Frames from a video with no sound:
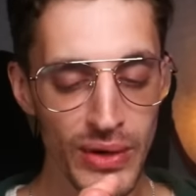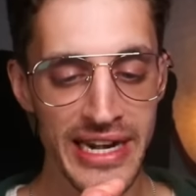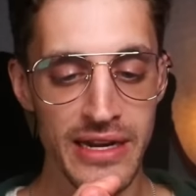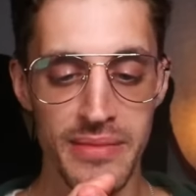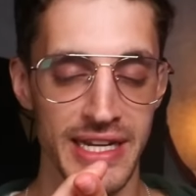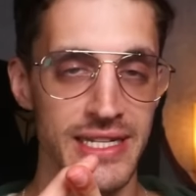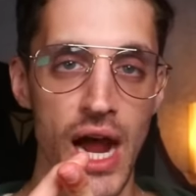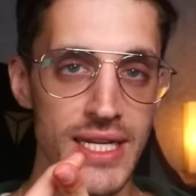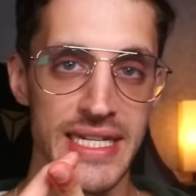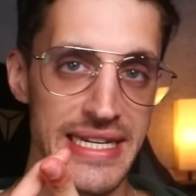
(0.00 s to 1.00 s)
three, because
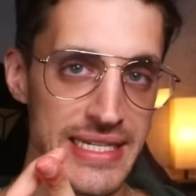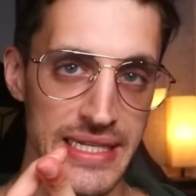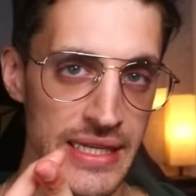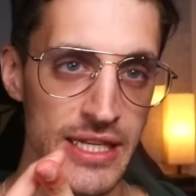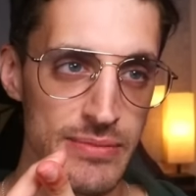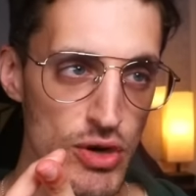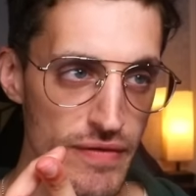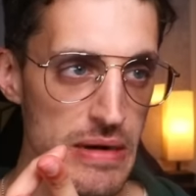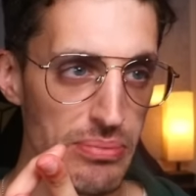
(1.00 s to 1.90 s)
Ozzy has seen this movie